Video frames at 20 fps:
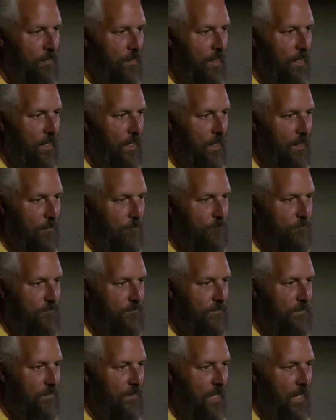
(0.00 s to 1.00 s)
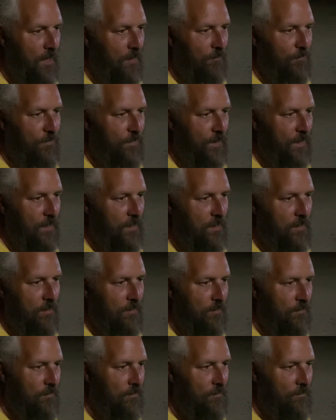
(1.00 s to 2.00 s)
I don't think
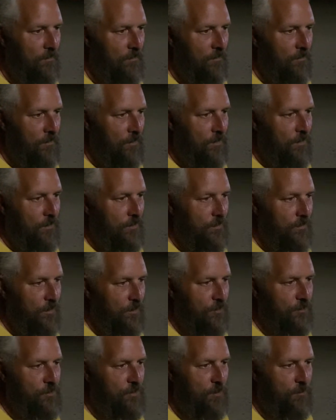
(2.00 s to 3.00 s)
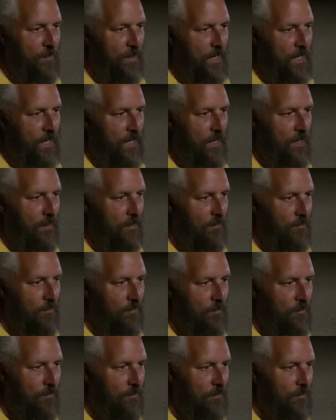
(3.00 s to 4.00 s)
there are too many
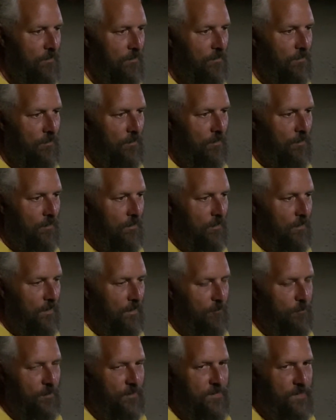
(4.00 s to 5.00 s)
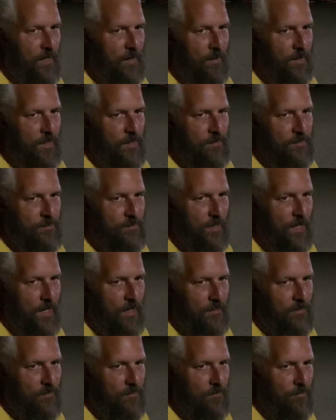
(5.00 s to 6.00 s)
Libertarians
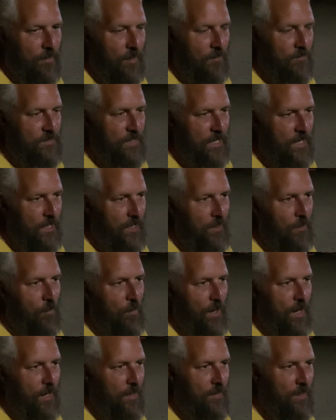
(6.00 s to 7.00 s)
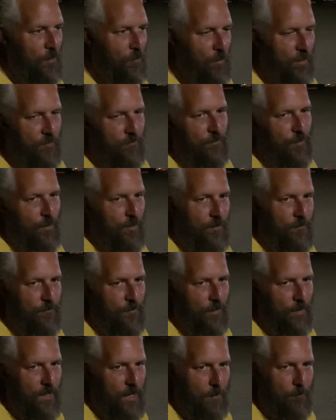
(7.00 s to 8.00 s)
that are taking away, that would have voted
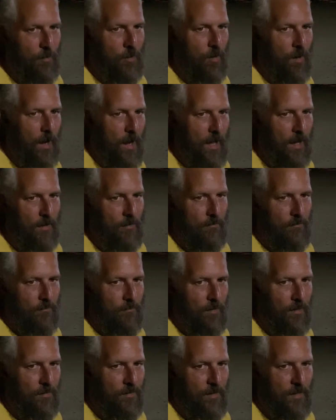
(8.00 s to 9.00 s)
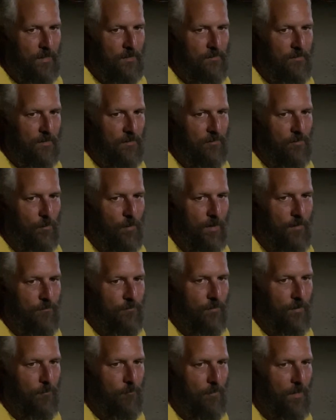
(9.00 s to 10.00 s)
for a Democrat. I think it takes away
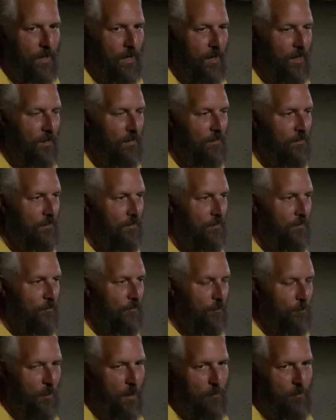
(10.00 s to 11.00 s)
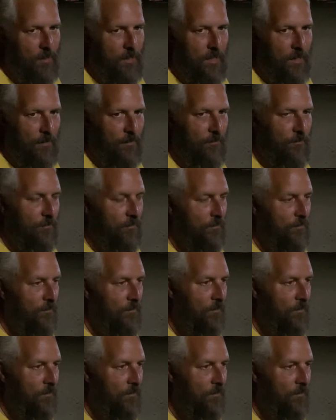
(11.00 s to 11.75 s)
from Republicans.